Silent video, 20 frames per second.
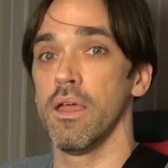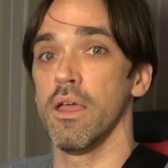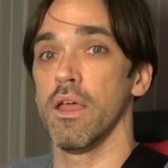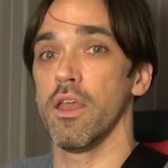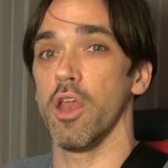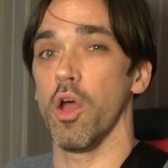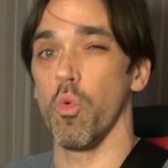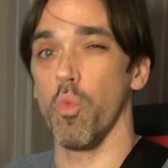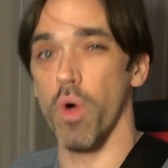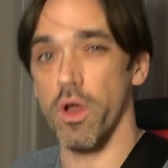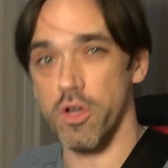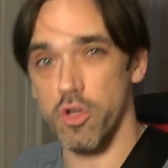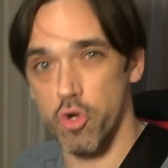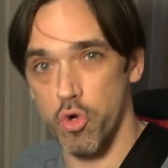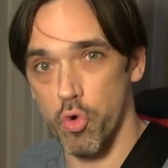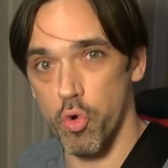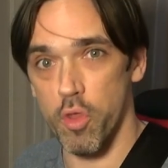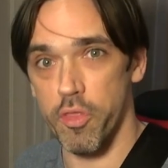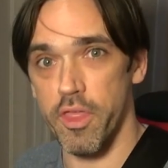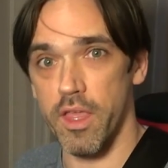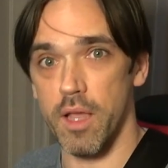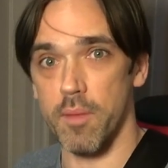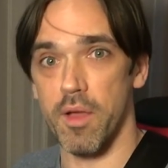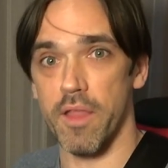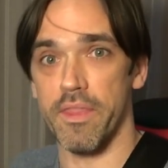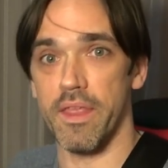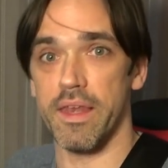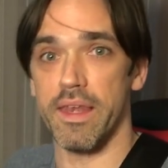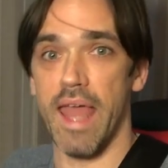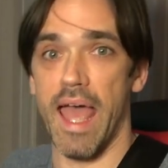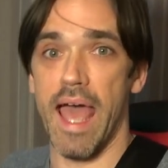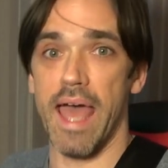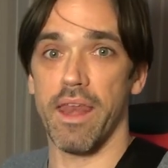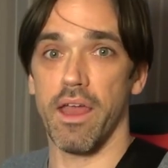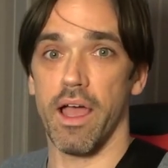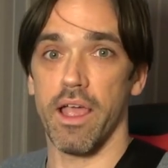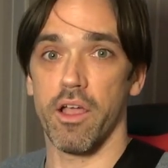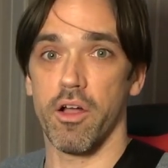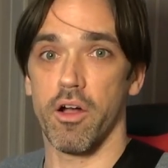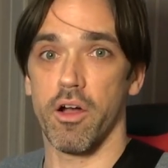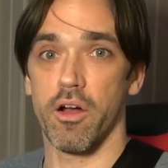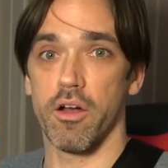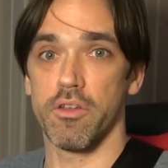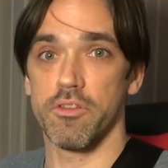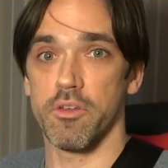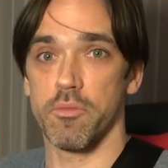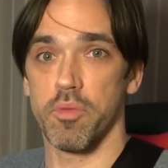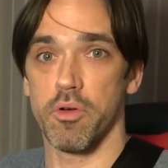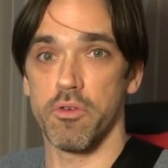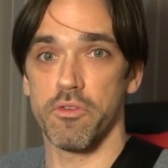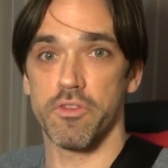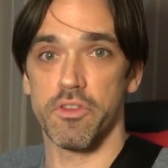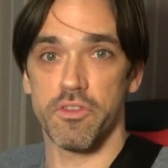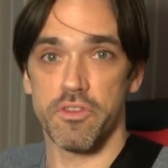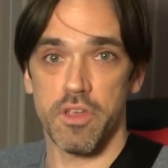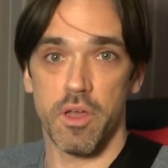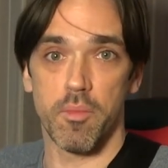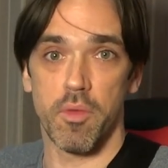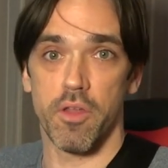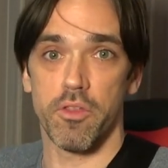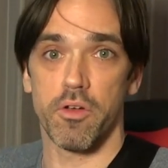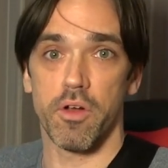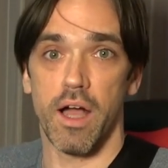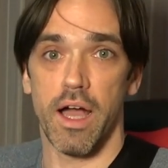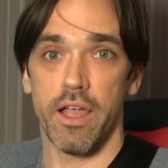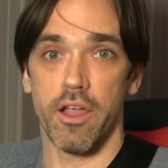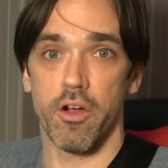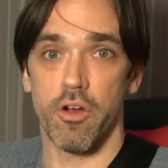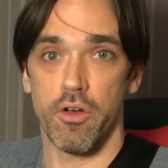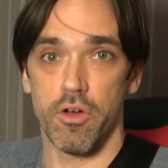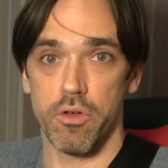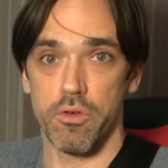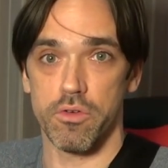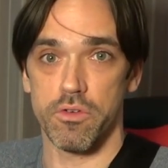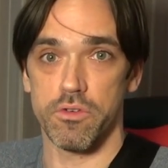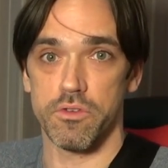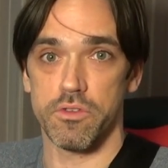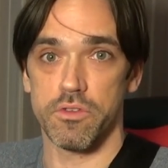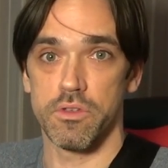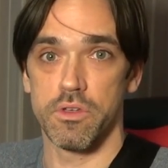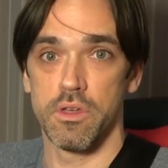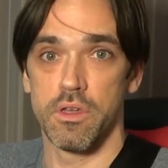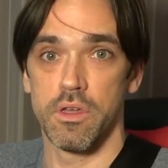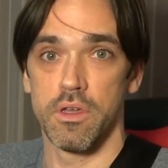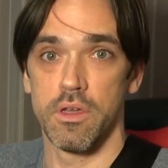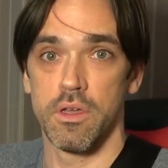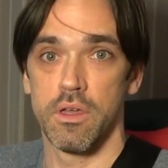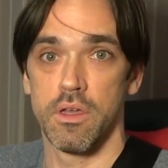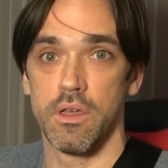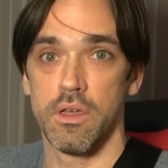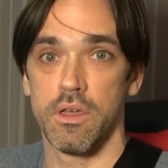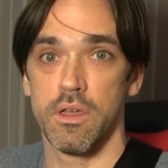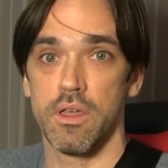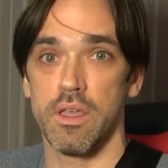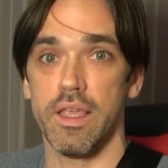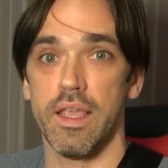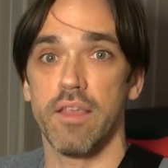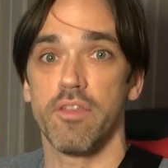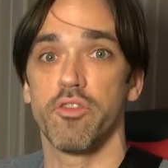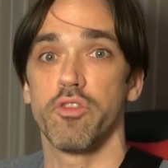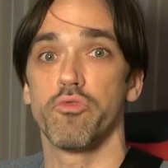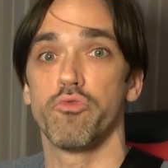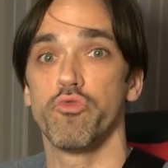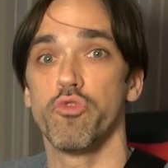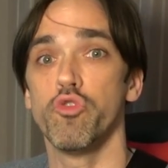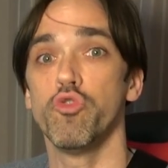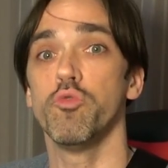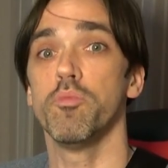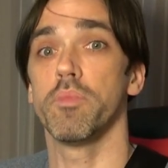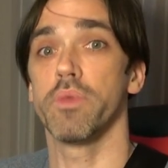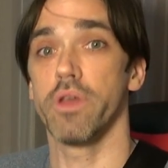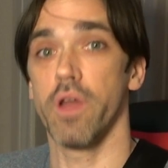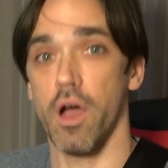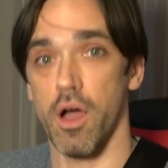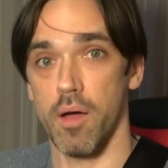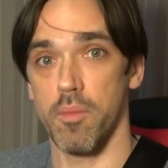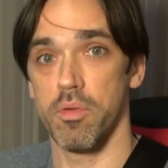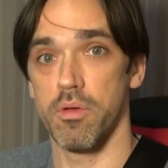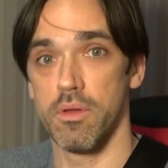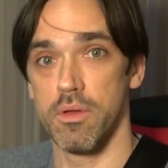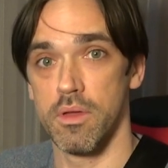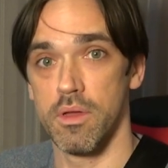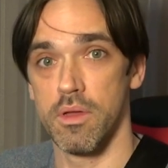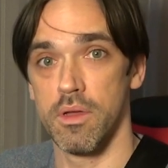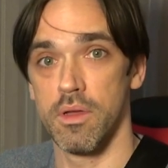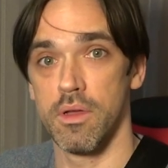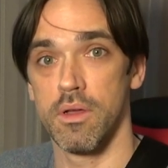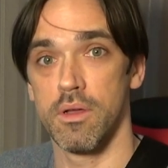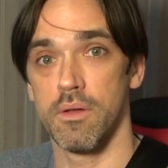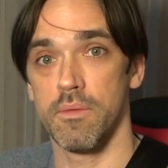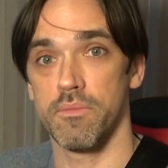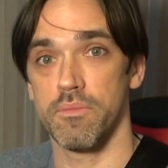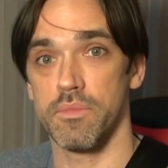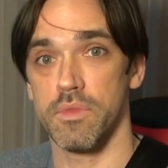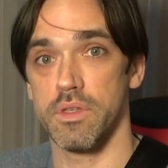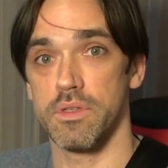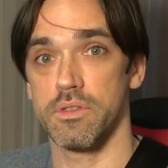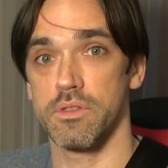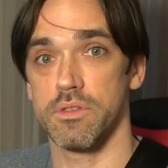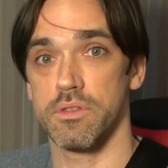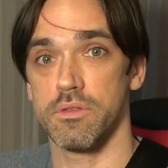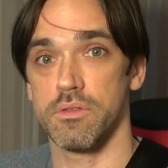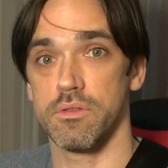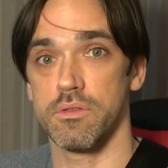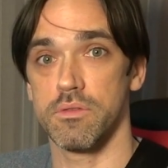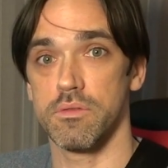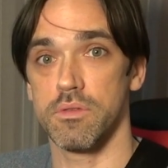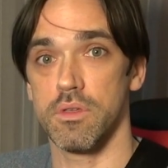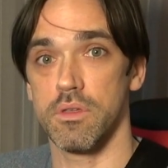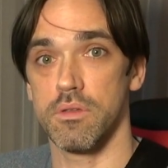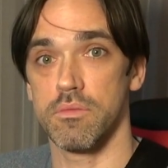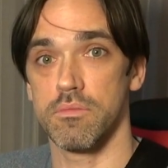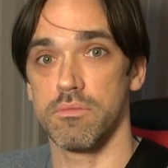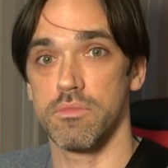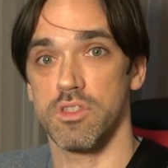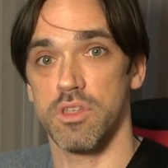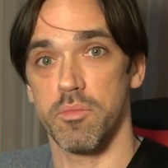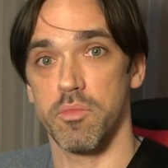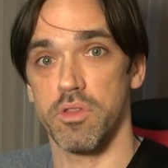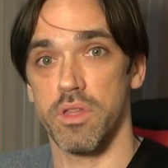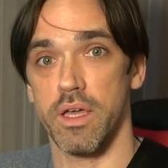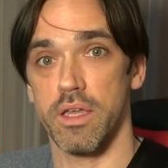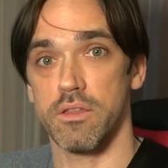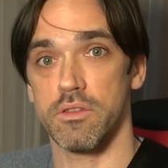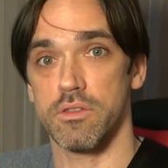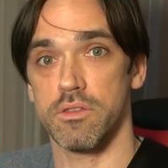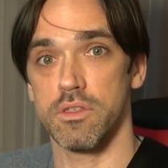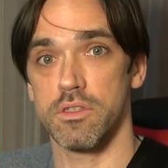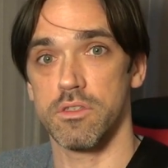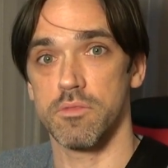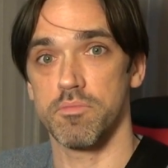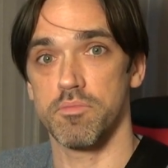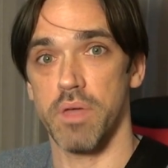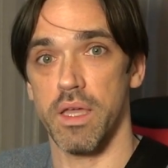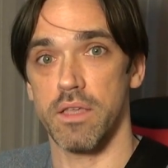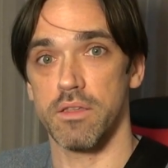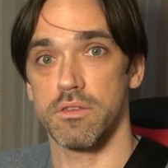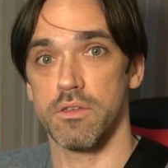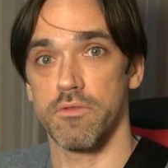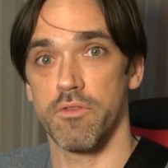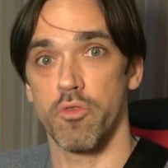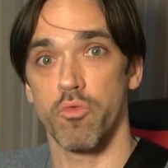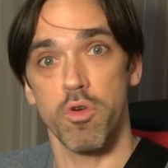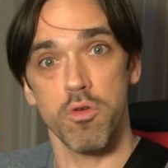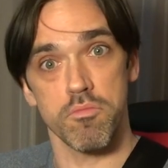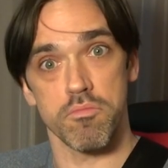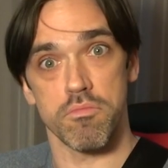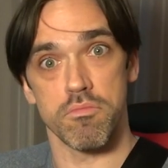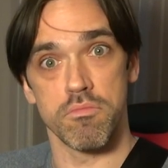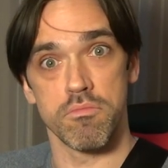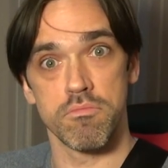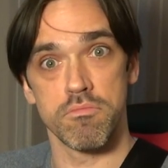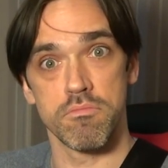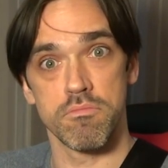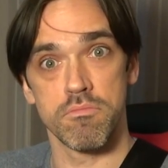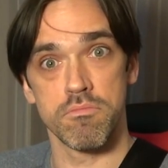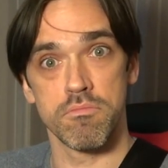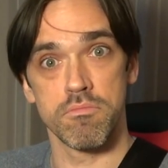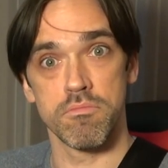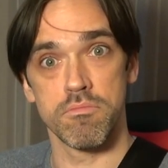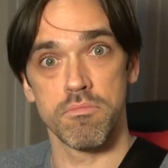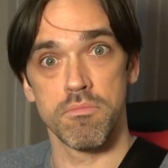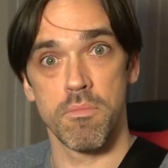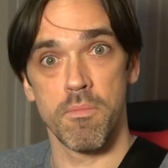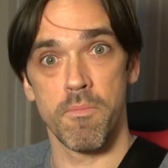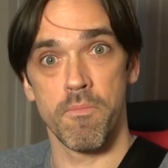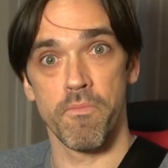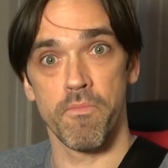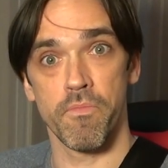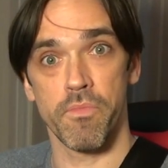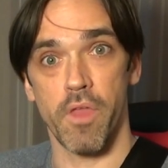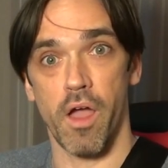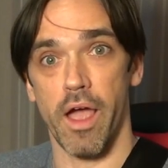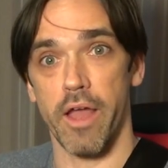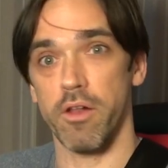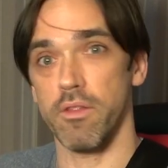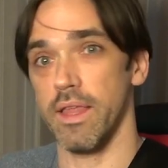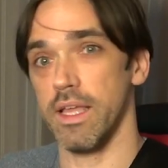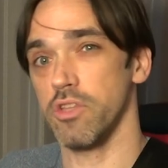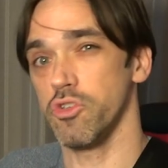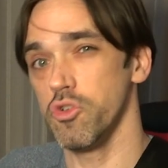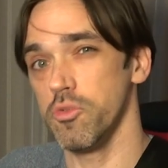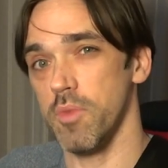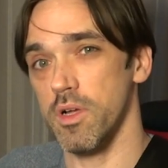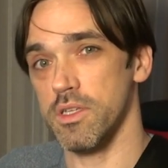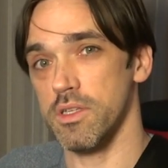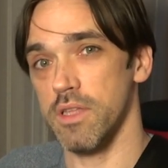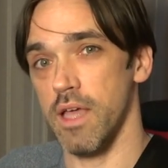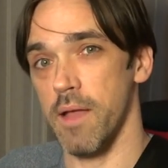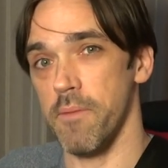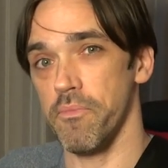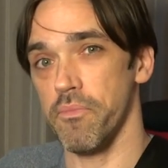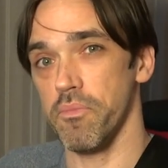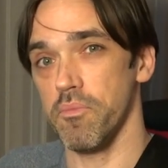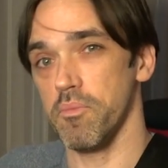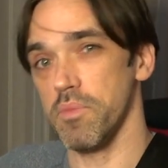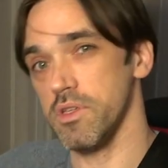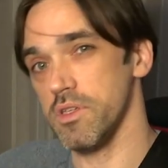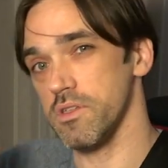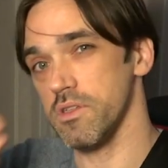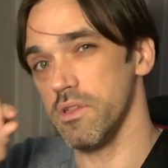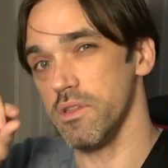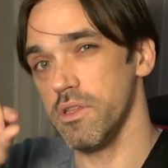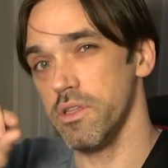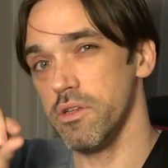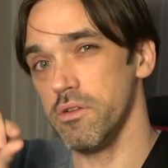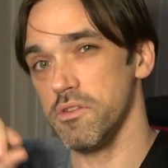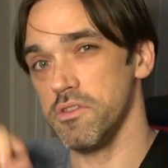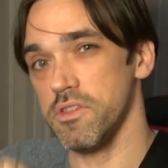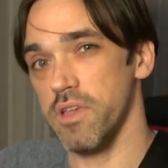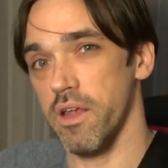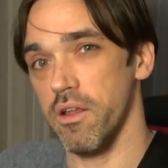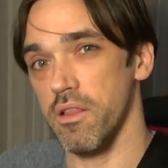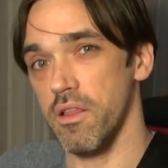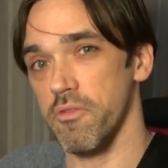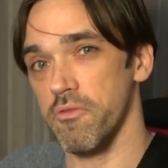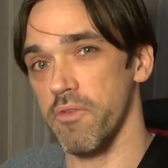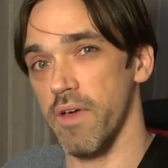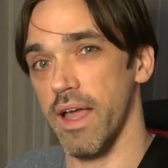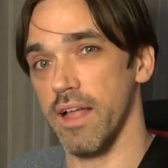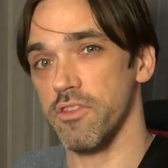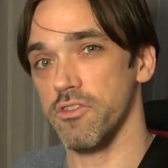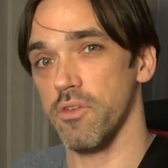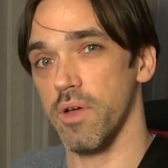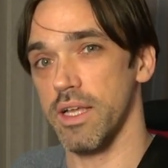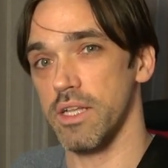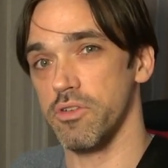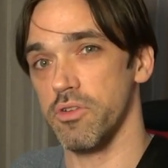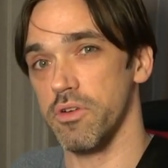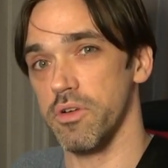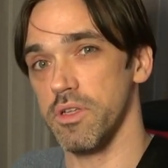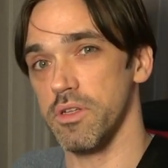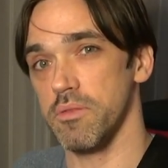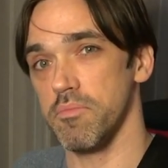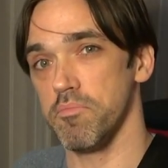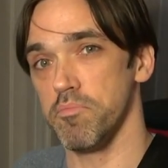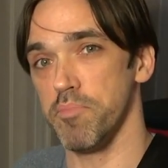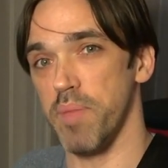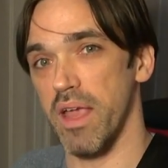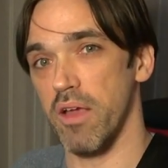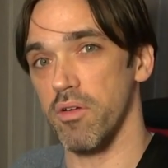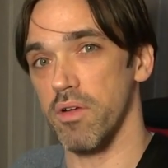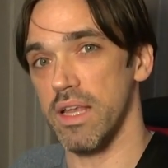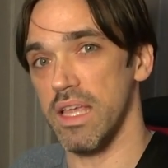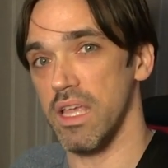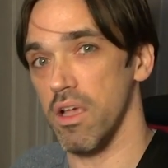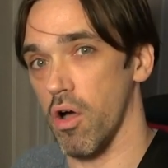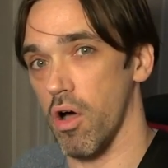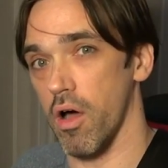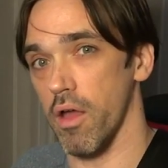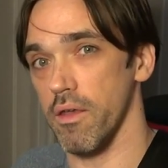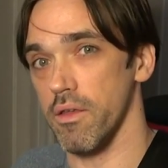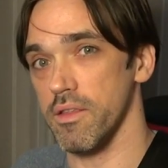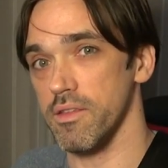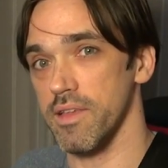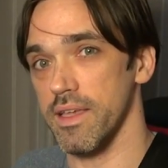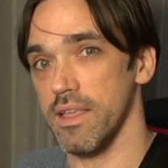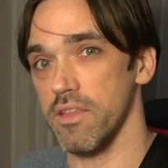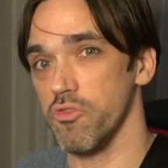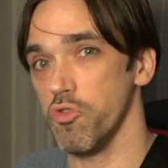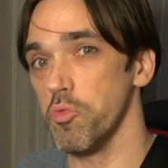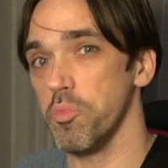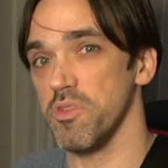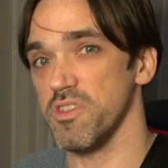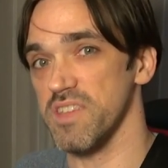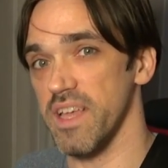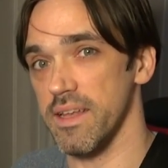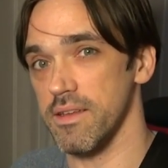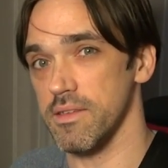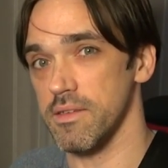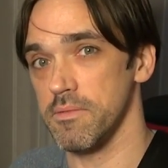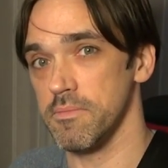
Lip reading: Now, one cool thing about the NAD IR as opposed to some other IR loaders is the room knob. This simulates the space of a room. Now, I don't like too much of that, but just a little subtle effect, so I turn it barely on. It's like 2%.